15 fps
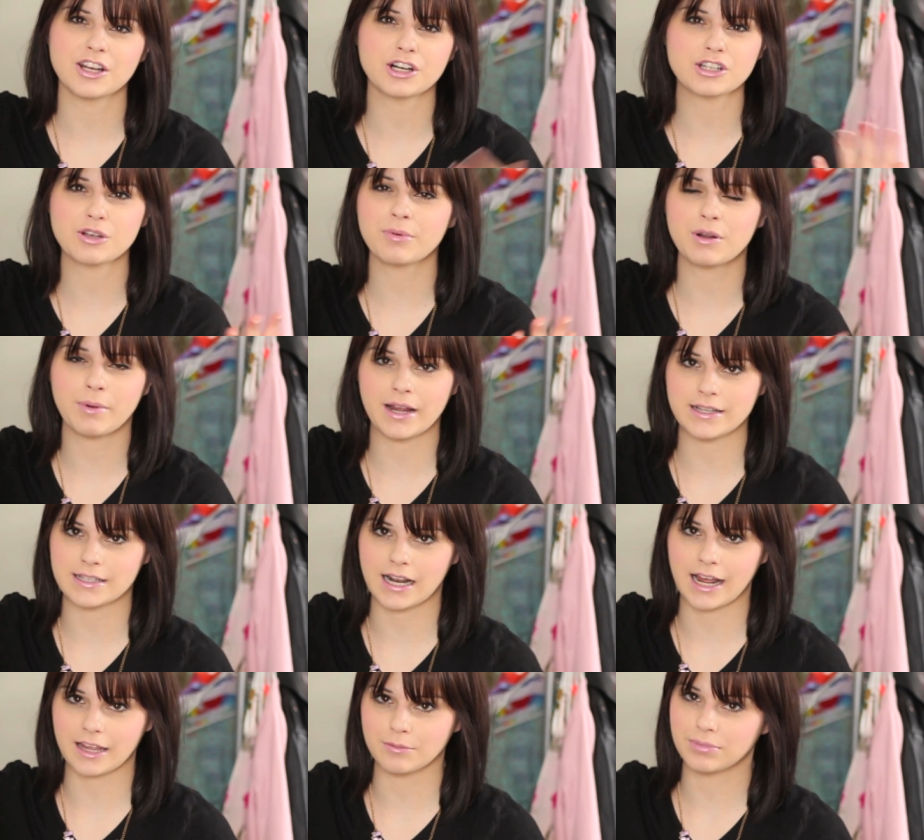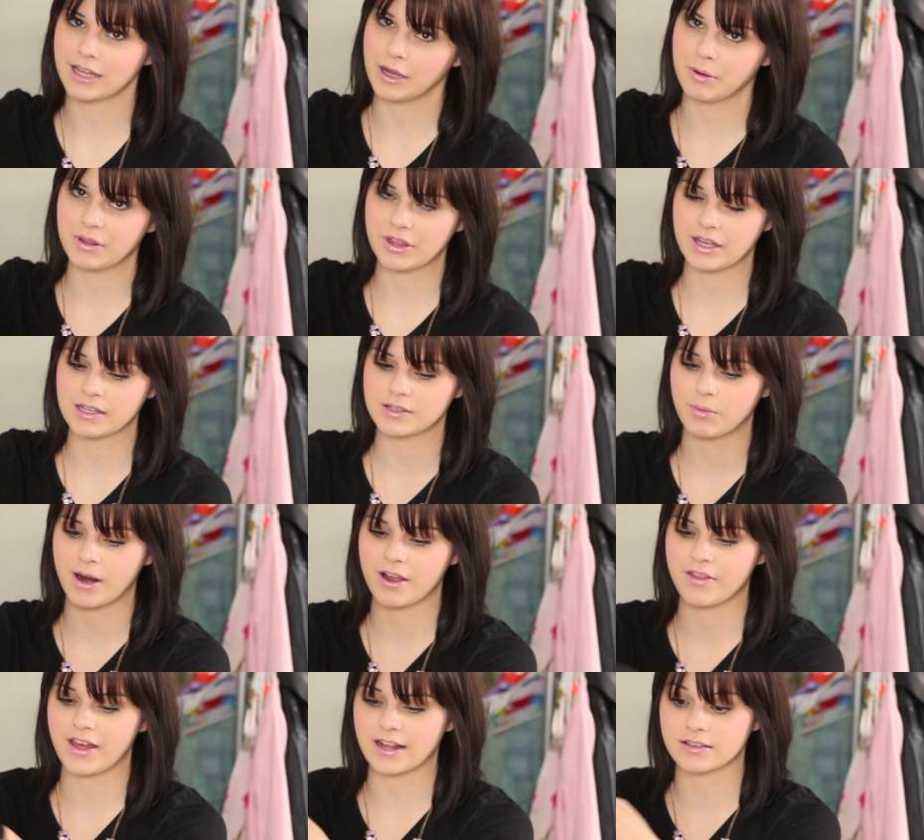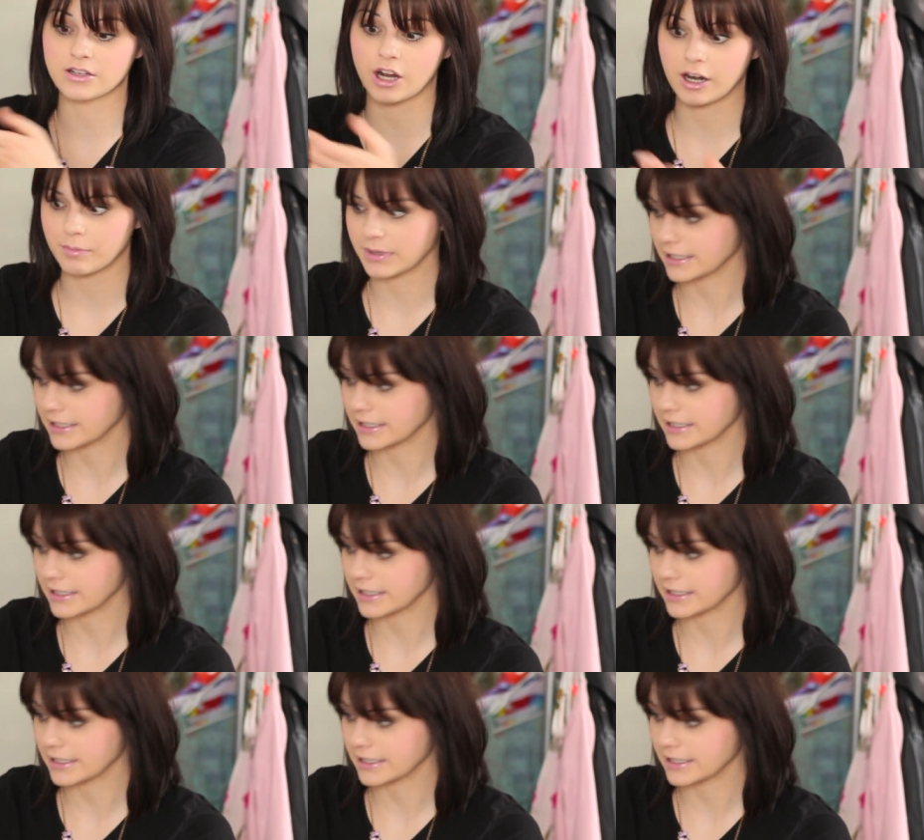There's so many ways that I can play with this where that's not a